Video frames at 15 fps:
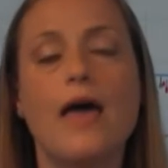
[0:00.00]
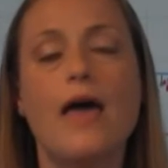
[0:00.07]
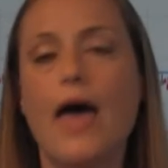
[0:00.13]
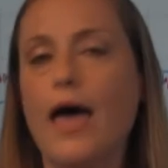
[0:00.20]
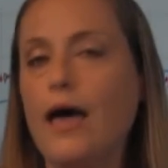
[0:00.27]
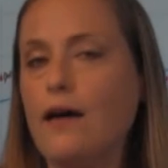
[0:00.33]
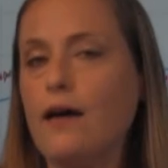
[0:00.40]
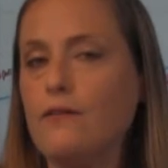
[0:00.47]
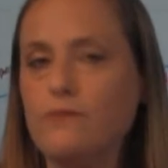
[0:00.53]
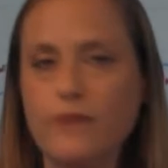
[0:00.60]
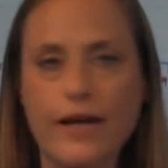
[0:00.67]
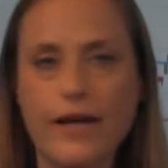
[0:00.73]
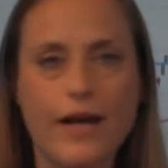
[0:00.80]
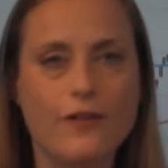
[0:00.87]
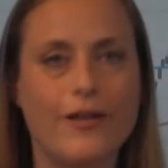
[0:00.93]

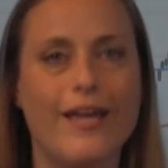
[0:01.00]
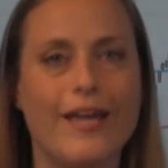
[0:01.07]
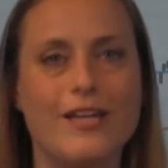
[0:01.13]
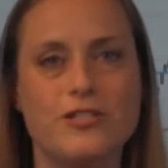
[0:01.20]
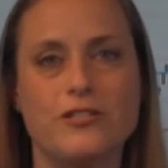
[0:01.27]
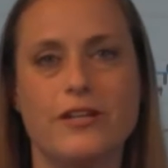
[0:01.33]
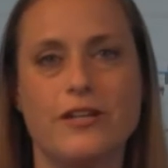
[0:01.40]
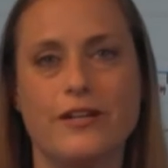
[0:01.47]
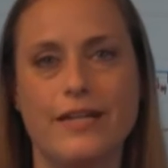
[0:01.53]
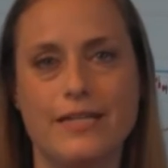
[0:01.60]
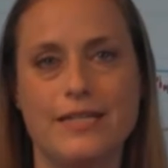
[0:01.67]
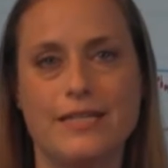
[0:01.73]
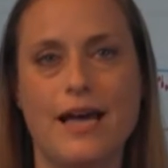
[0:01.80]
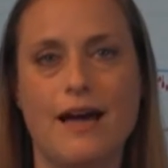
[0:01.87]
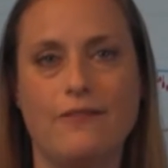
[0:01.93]
every allocation there needs
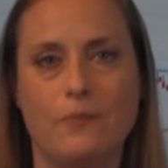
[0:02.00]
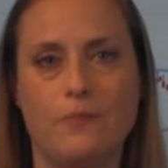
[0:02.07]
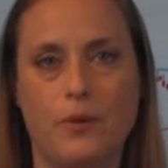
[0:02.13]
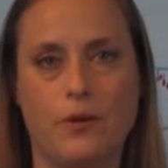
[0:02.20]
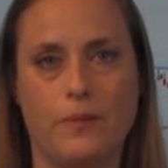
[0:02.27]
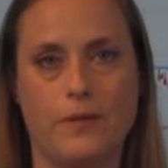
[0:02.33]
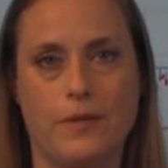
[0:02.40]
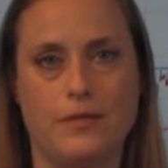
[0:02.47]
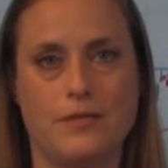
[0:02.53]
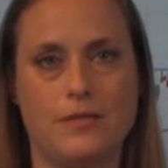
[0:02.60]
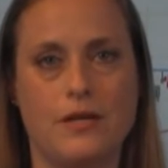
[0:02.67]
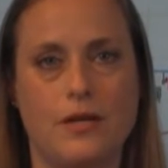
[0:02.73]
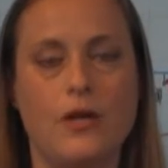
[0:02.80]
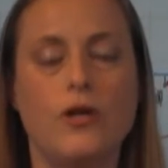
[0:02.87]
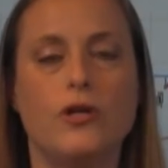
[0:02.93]
to have a purpose.
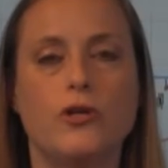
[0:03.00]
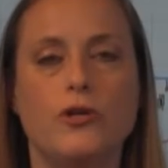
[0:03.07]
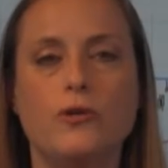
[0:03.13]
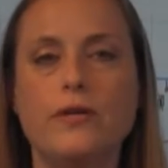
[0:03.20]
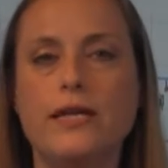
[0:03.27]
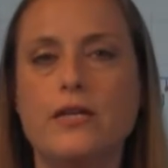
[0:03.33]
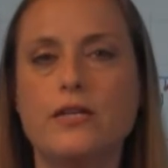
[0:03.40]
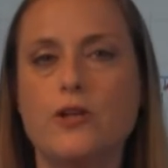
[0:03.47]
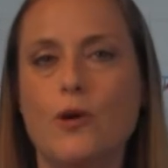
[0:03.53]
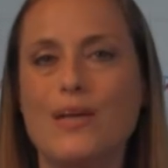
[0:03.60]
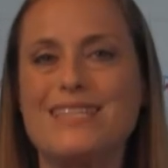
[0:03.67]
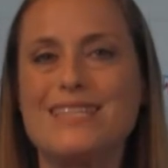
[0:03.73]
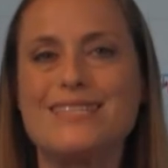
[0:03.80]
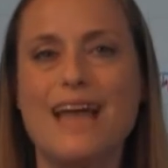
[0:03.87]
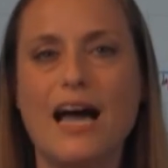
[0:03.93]
You need to know
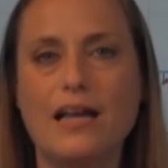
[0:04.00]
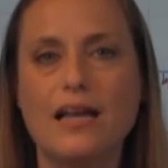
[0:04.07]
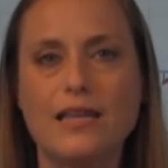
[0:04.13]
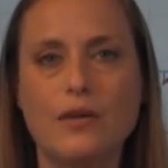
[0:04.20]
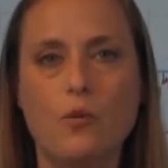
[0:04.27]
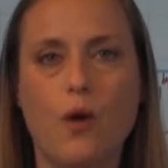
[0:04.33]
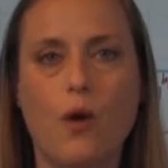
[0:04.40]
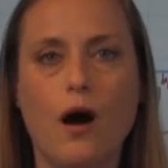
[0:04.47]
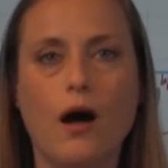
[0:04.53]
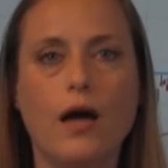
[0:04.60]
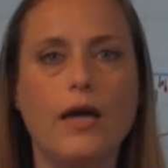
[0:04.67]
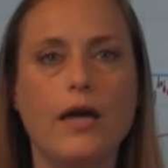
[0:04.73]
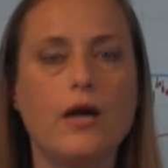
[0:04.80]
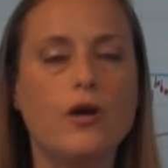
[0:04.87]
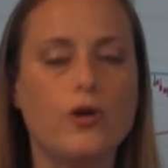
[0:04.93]
exactly
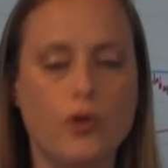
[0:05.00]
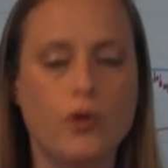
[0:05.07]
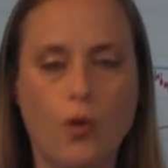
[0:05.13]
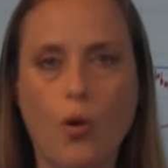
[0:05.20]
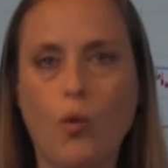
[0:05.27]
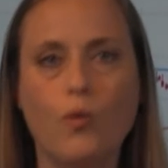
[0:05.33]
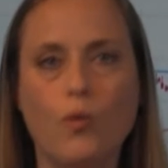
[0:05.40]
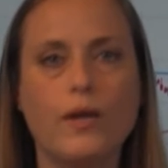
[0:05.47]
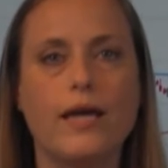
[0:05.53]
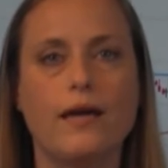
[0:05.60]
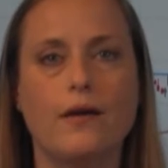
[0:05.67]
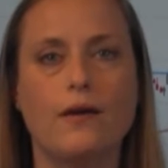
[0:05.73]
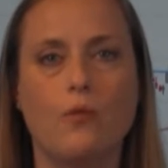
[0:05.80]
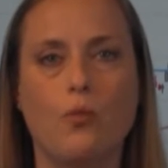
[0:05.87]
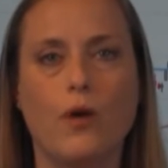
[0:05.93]
why you're holding
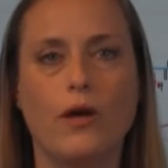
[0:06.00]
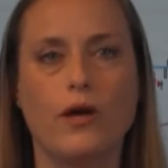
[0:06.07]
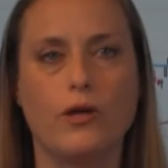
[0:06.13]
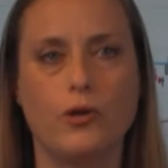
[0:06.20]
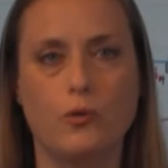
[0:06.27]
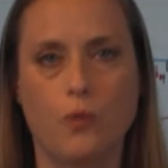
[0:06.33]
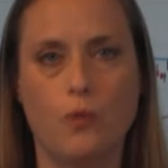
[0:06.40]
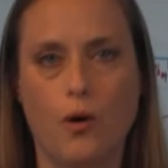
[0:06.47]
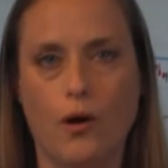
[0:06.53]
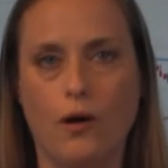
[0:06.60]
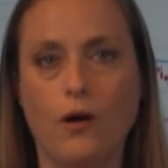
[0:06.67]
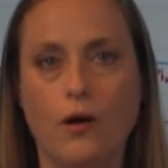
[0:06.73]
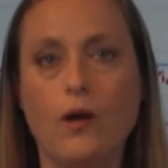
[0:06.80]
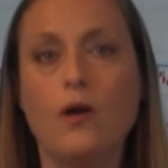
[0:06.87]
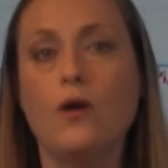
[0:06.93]
what
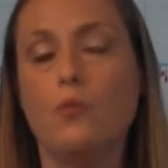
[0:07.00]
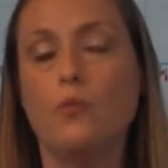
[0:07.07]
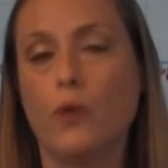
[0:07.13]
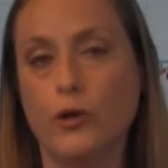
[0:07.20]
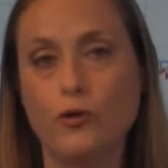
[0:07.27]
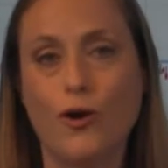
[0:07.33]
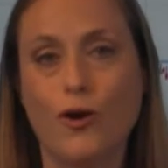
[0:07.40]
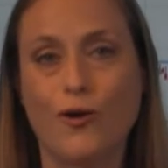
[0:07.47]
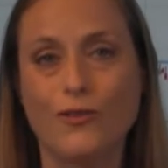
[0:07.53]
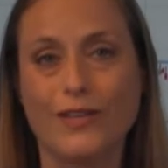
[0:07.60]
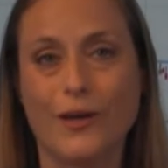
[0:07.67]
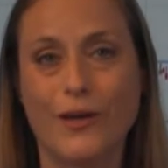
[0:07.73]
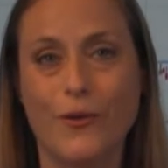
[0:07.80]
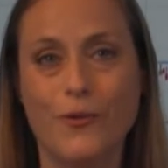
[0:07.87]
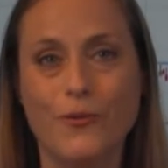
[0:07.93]
you currently
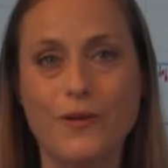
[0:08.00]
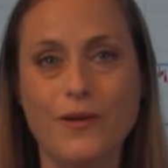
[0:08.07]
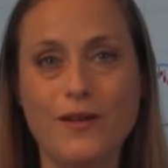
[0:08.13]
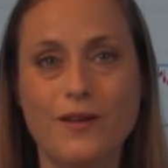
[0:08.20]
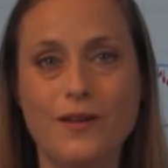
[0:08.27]
own.